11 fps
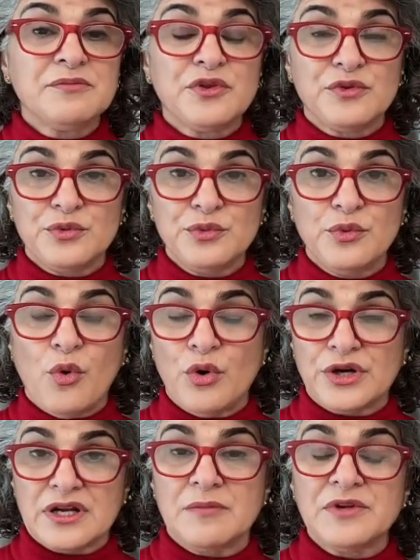through or
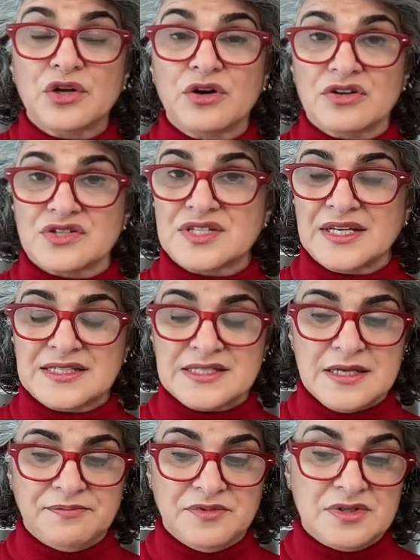come across
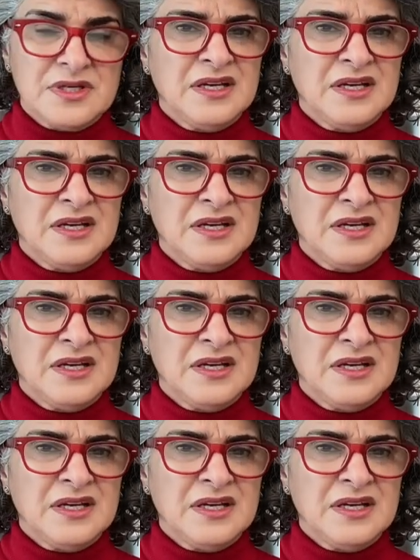except